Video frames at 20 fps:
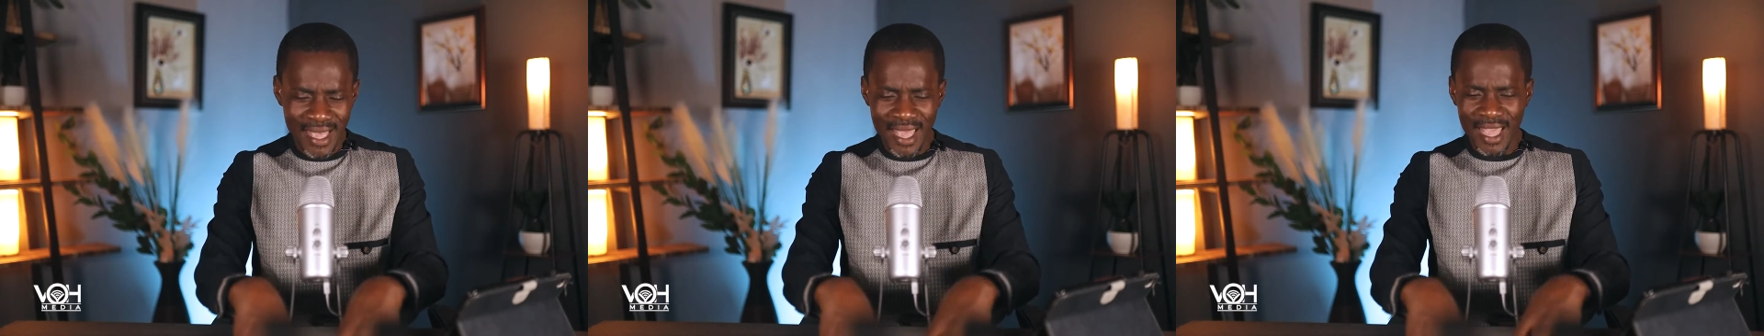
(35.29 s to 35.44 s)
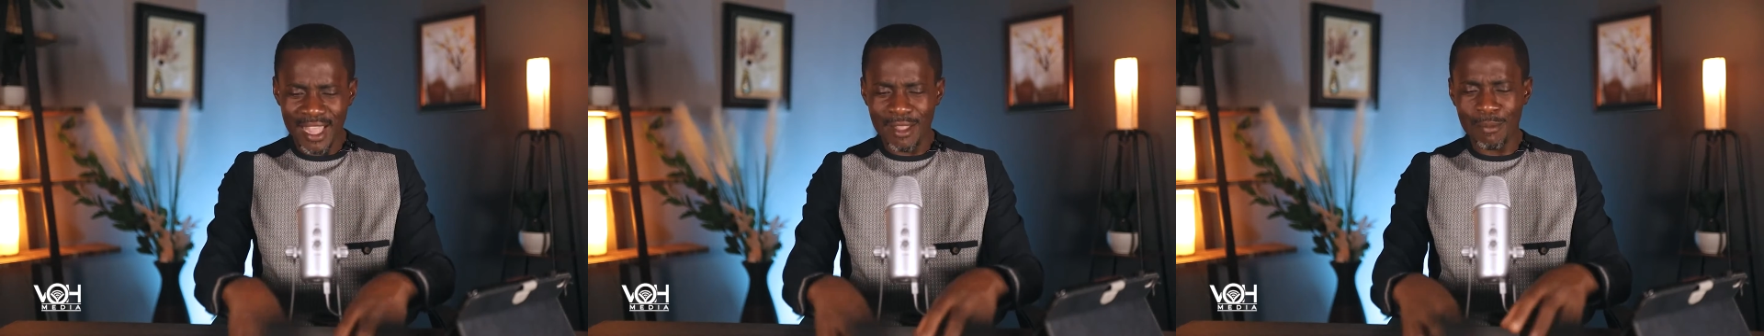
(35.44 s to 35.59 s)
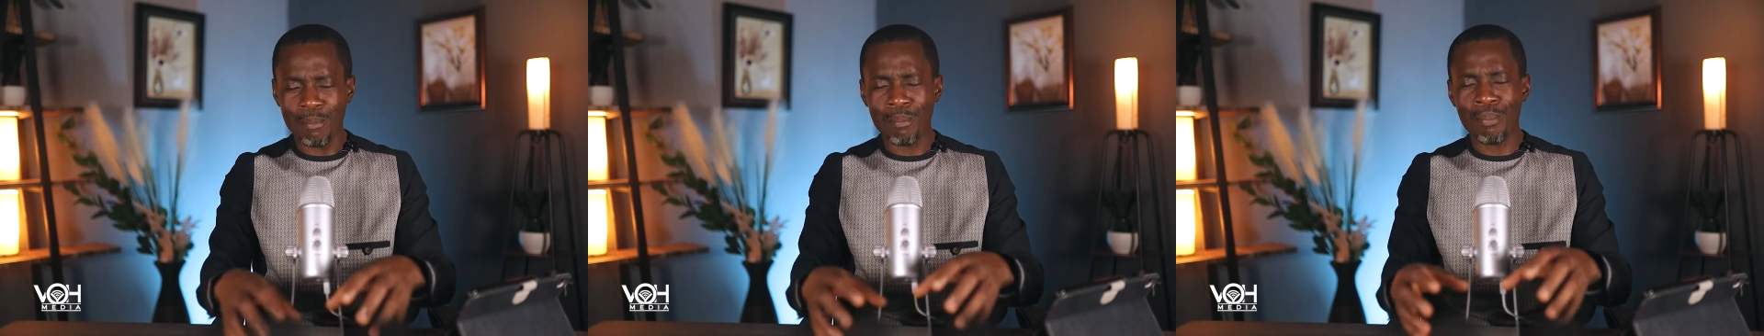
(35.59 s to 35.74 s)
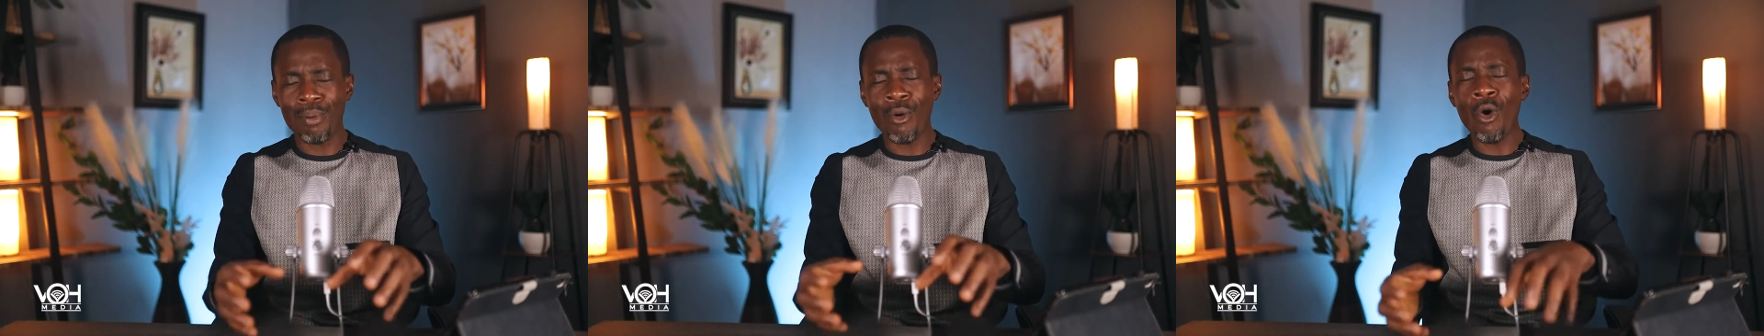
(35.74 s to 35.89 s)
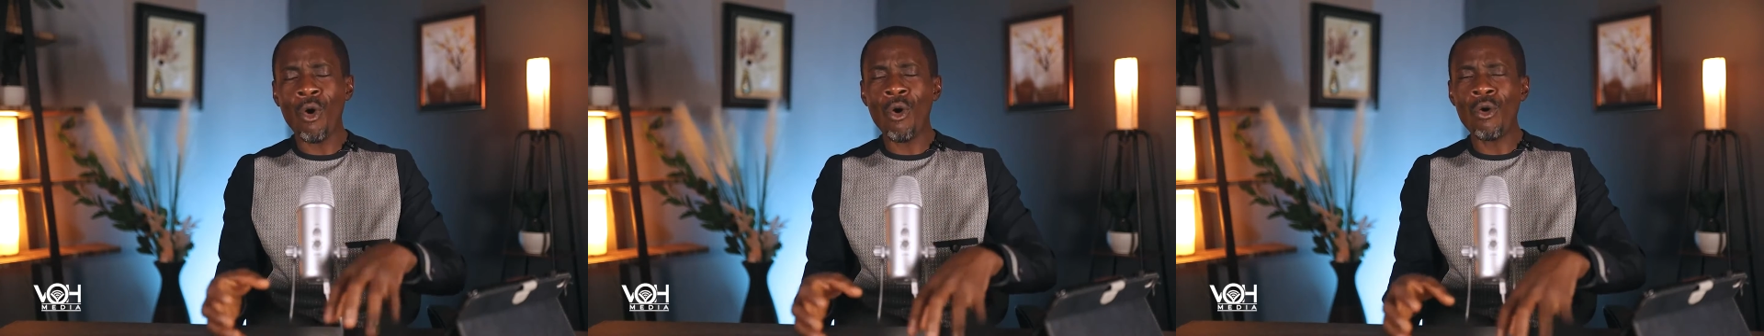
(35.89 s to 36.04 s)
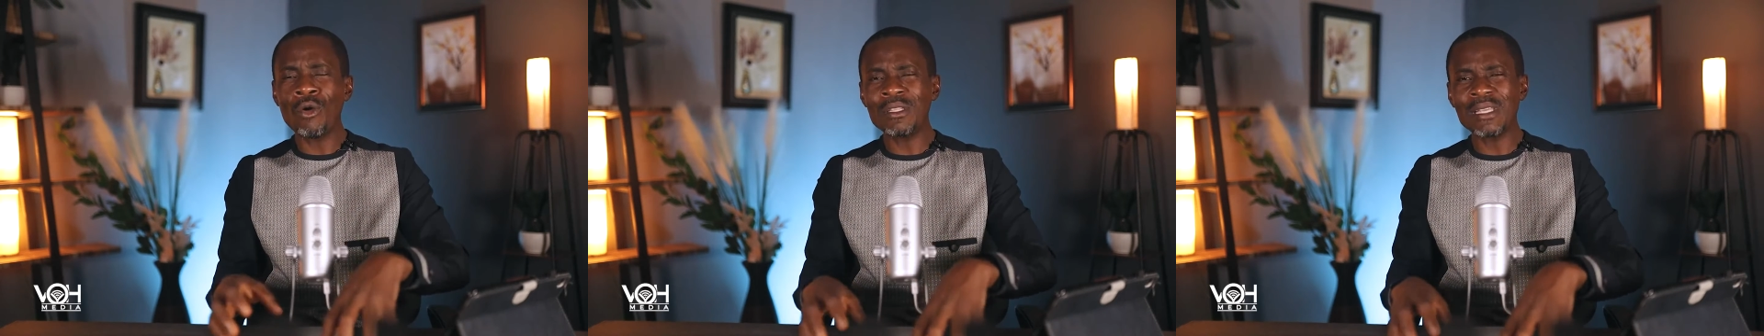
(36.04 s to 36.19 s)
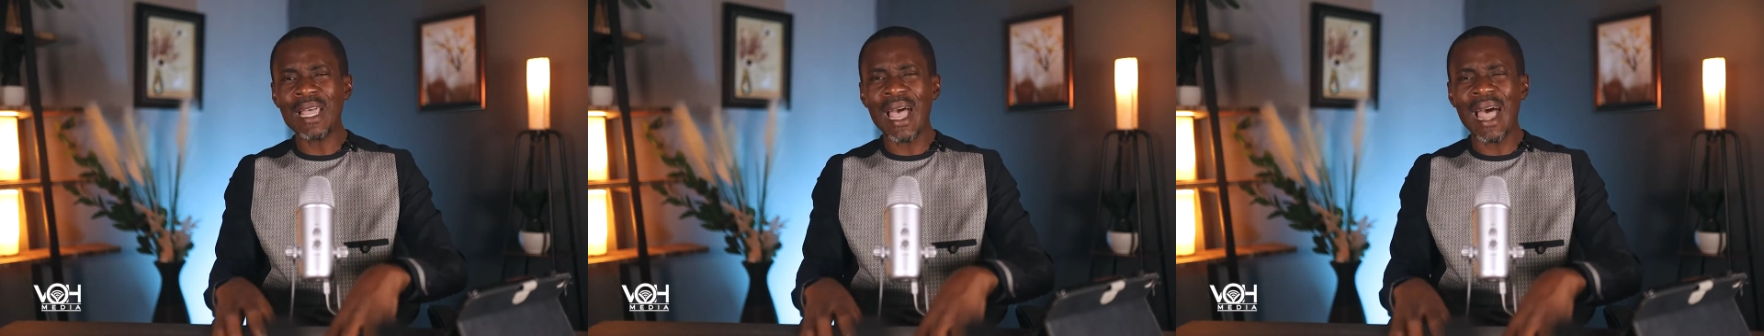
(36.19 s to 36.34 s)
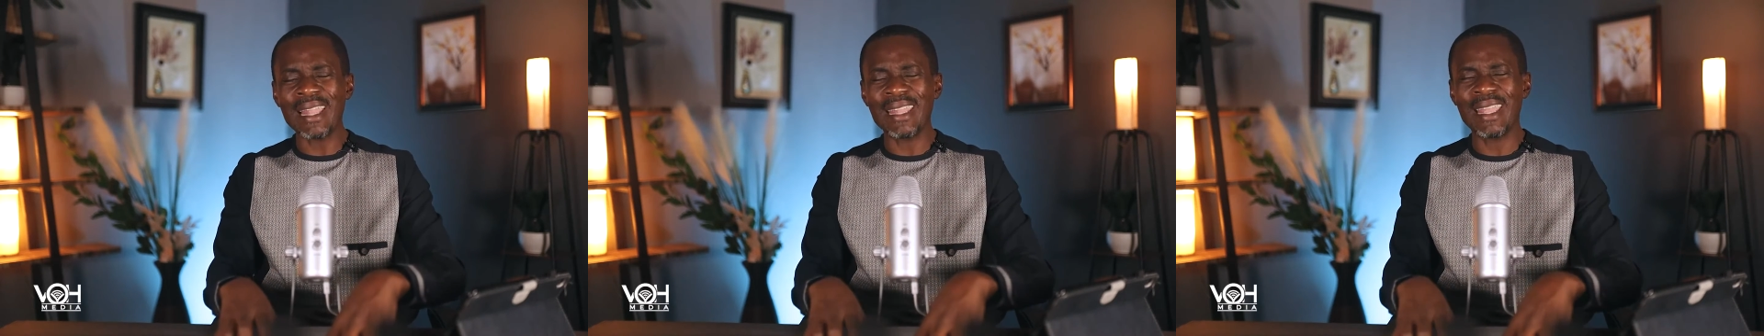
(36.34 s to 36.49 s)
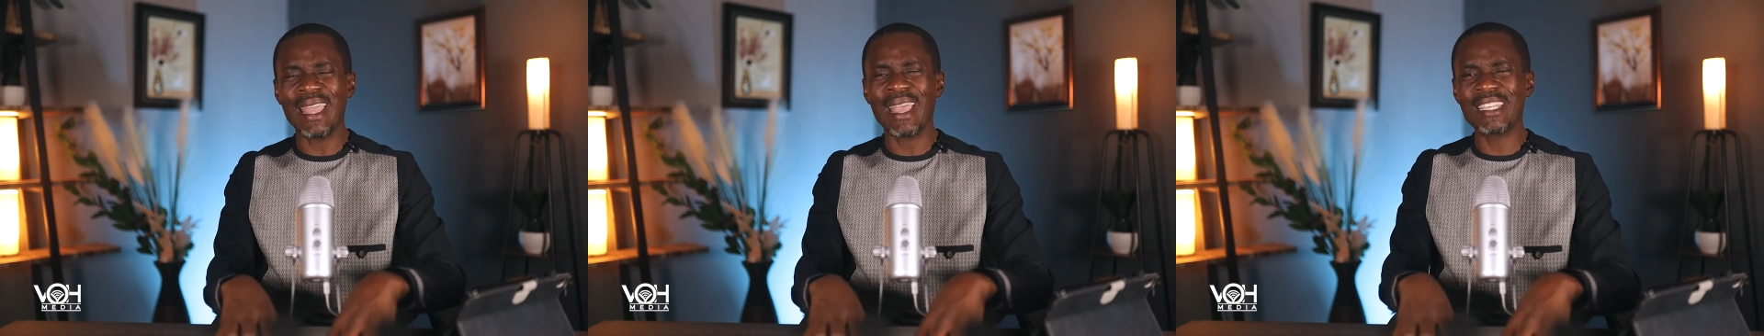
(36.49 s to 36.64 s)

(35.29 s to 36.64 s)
and poured an